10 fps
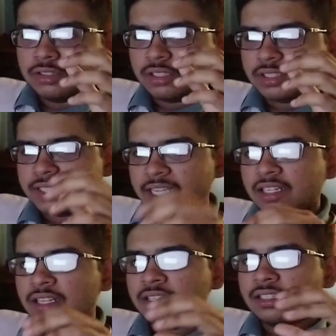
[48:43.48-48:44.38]
the
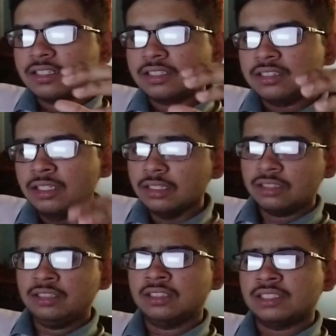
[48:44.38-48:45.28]
second
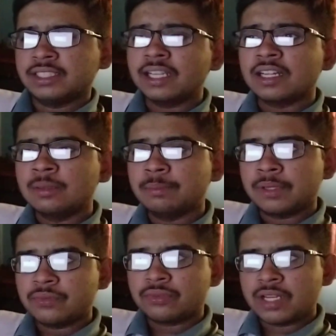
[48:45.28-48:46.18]

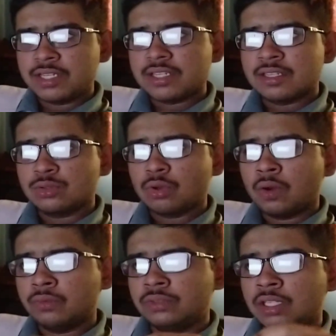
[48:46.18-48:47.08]
preferences
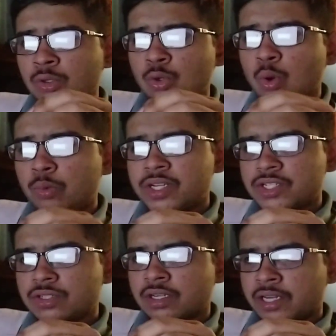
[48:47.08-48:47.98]
of the
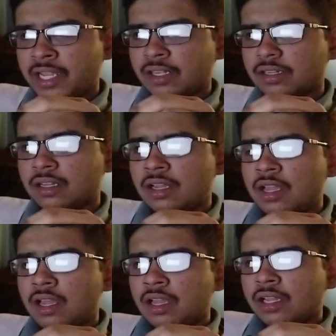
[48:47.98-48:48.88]
lowest ranked
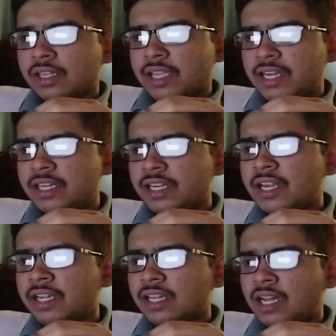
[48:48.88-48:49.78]

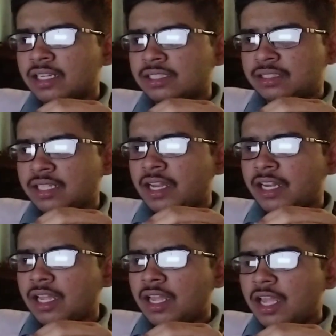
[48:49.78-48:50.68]
candidate are
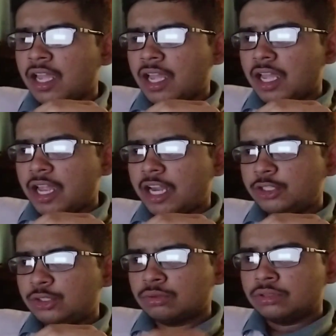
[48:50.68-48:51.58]
then
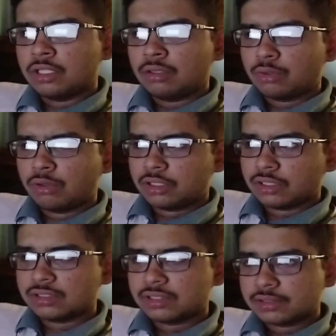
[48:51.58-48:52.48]
added to the
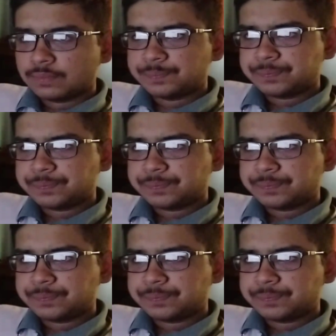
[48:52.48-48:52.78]
totals.